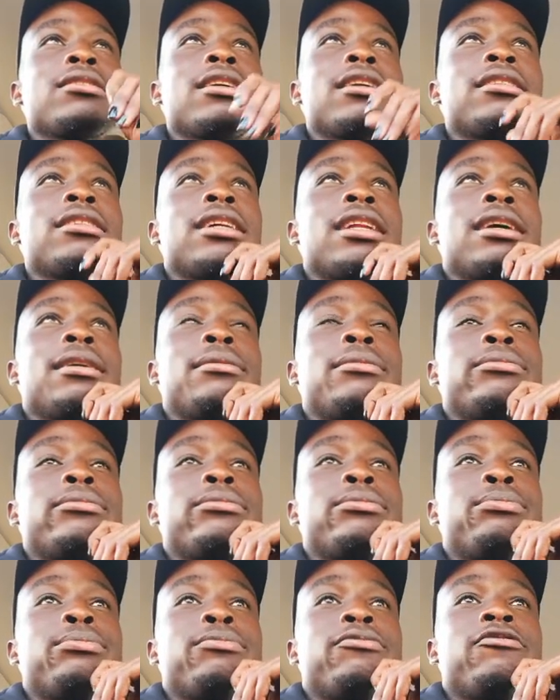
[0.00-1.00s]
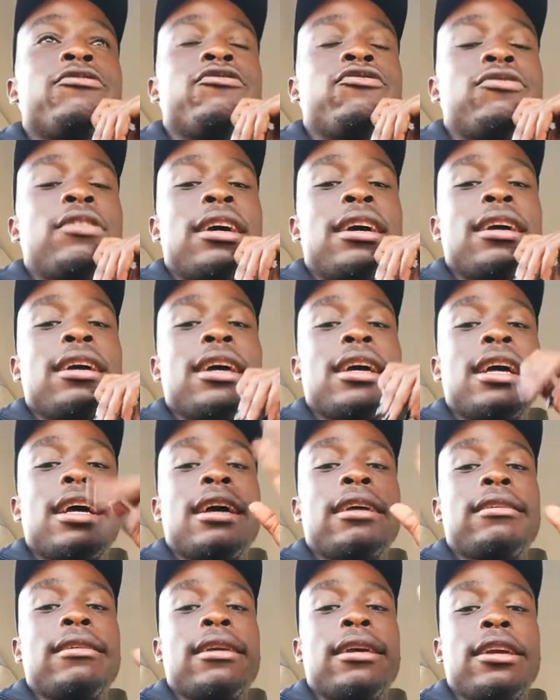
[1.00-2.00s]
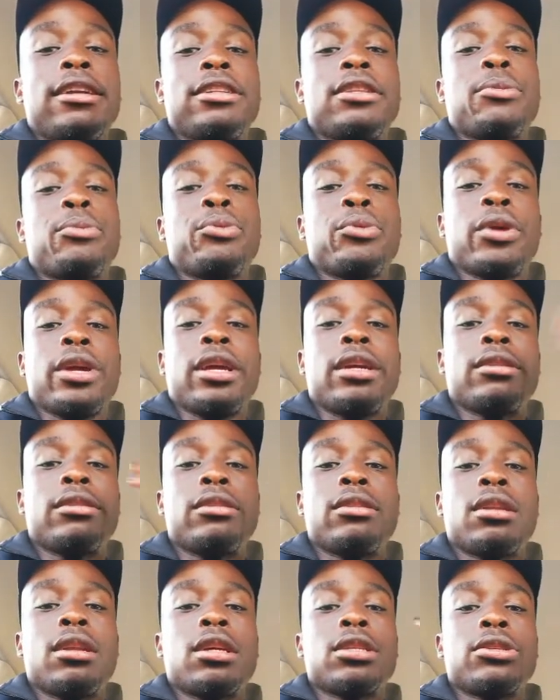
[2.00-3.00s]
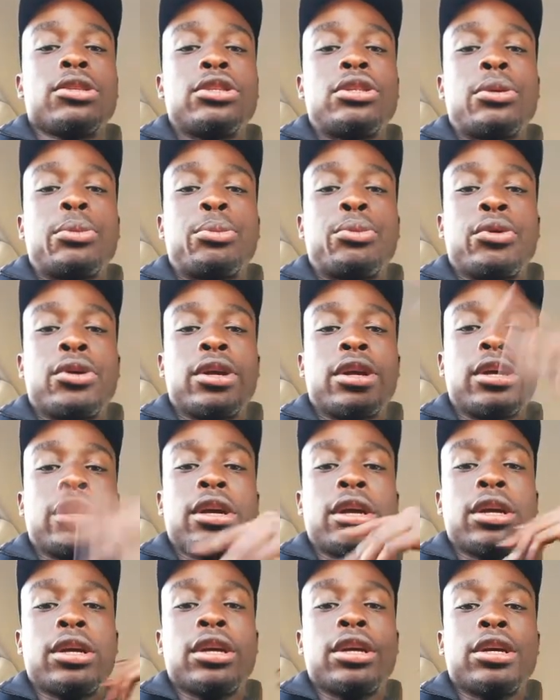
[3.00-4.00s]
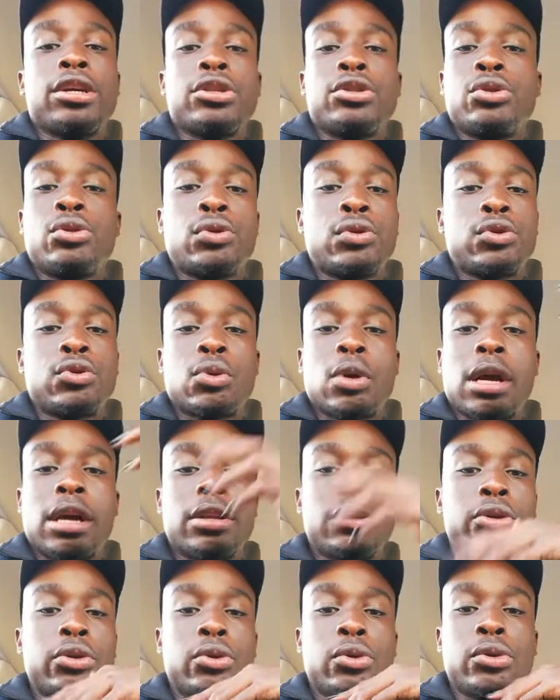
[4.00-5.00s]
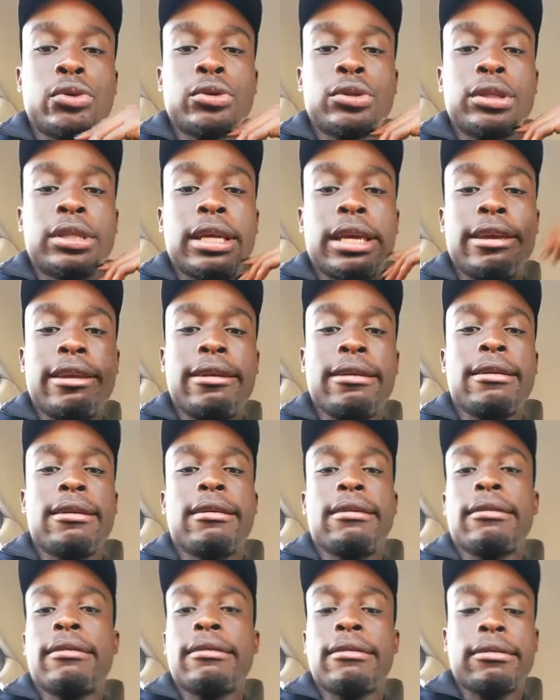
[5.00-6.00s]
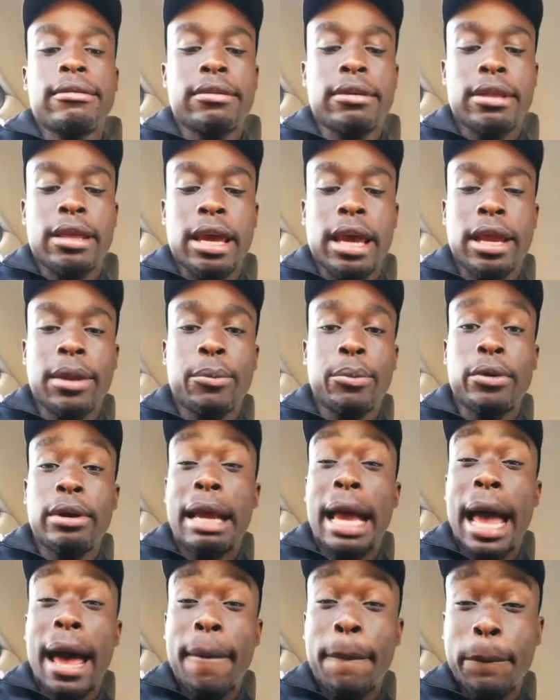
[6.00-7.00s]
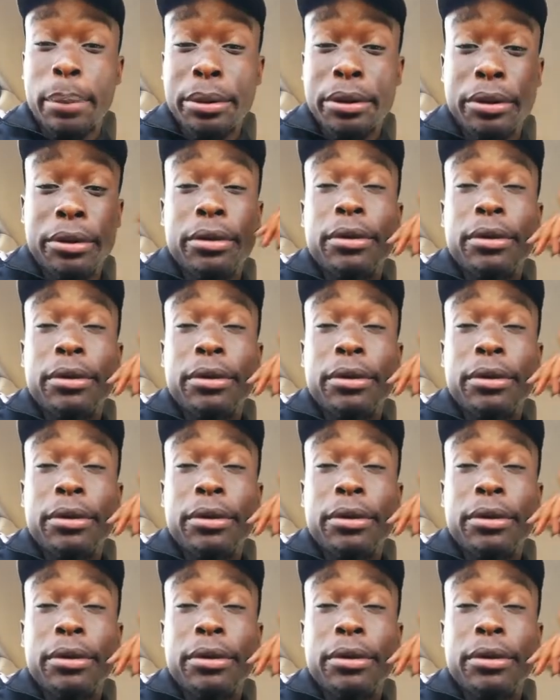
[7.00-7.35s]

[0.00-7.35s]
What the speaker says: And then I hit the clutch, and neutral. You know, the handbrake up.